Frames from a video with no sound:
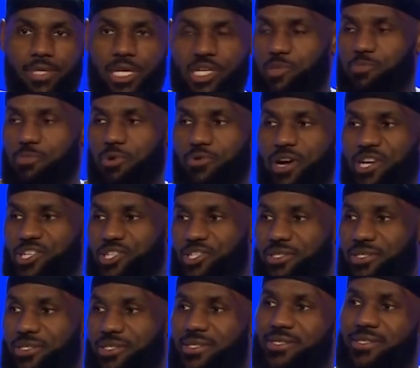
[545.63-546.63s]

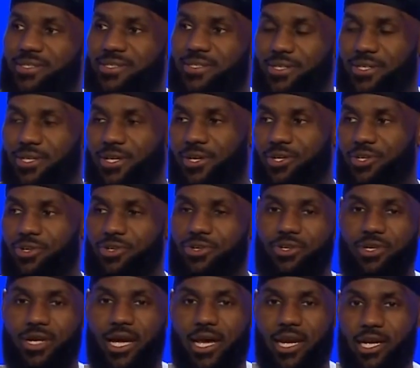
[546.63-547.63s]
inspirations. You know,
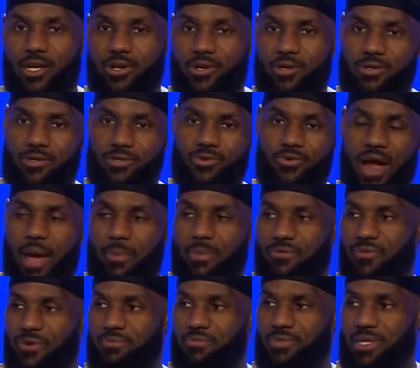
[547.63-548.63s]
you got to grab
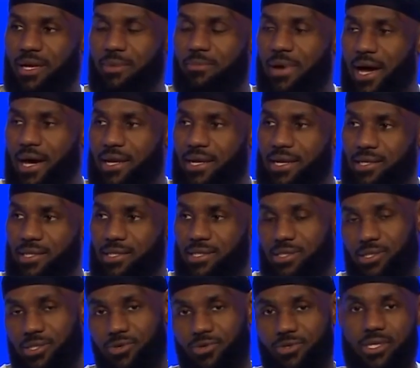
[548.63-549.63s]
it from somebody, and
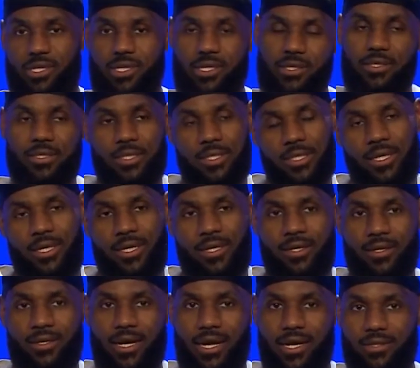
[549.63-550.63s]
it's usually
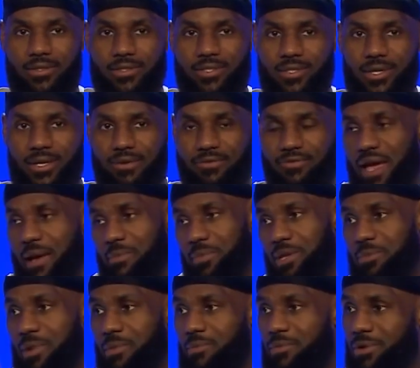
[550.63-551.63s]
like a
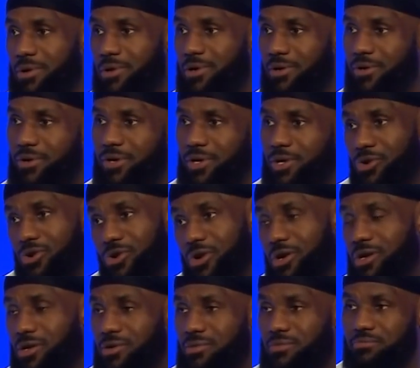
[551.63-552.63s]
family member
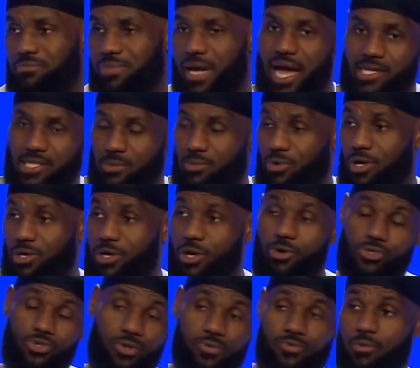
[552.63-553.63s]
or a basketball
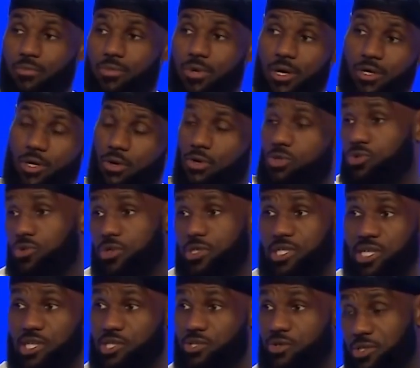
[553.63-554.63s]
coach or a football coach or a
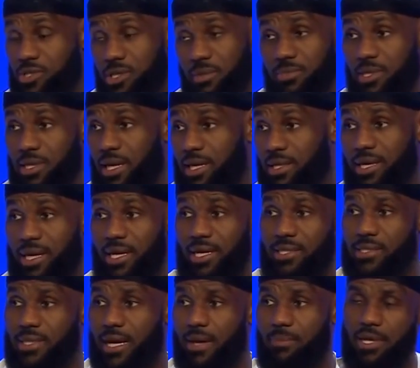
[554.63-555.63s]
teacher or something like that.
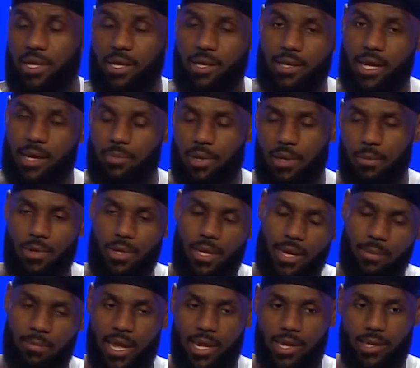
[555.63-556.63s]
It's not many like people
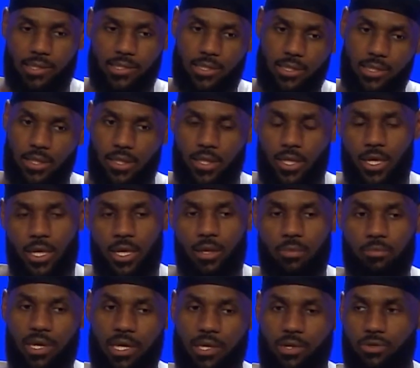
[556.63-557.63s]
like make it to
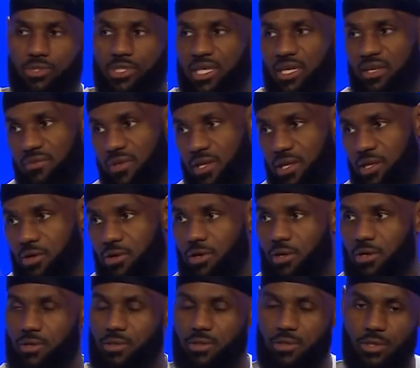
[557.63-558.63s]
being on TV
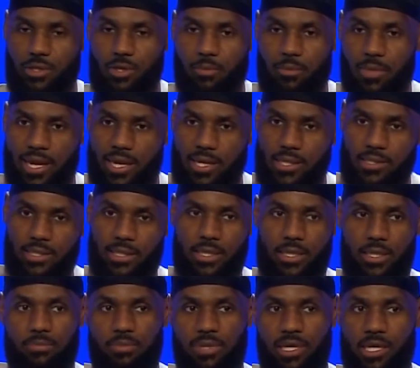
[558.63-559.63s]
or, you know, make it
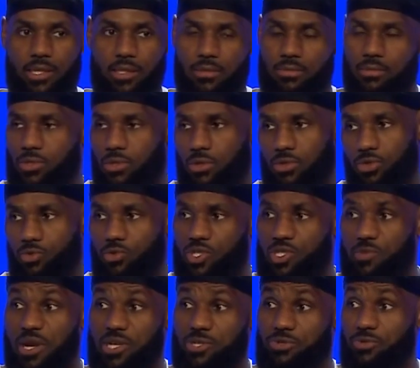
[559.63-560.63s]
to being, you know, doing
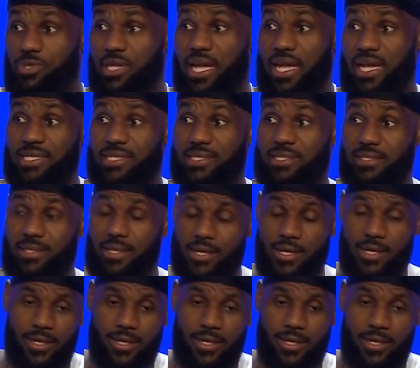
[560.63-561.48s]
special things,